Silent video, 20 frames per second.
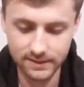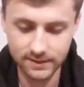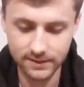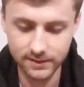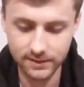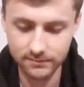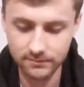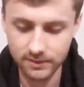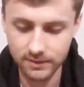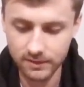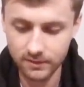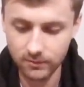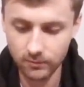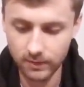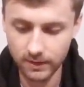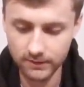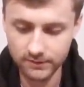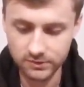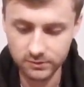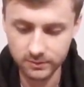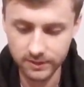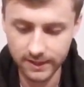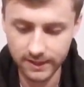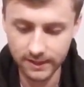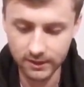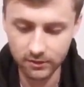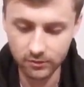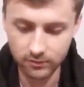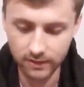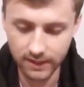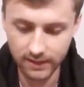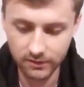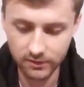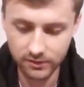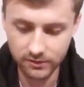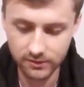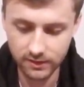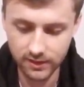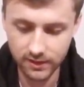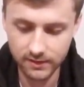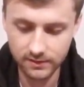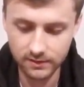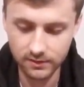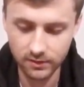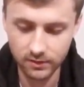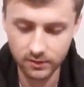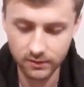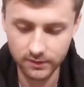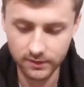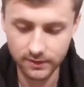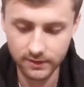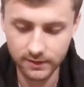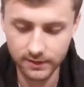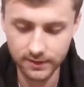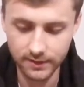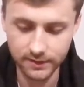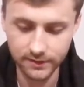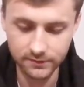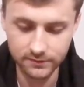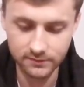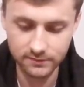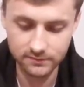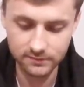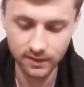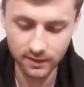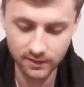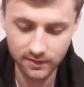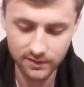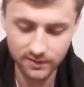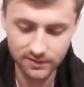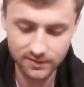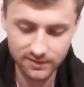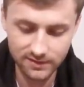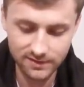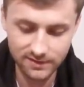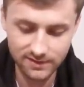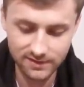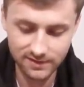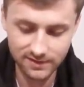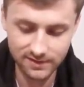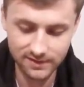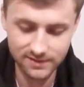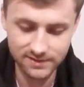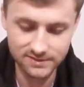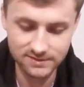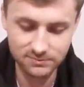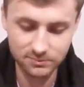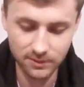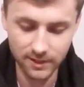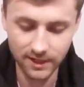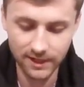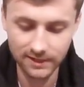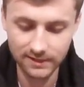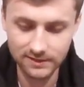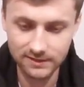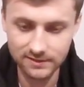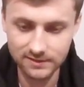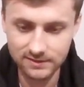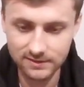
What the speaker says: name. Wow, so we got a Growlithe and an Arcanine in this pack.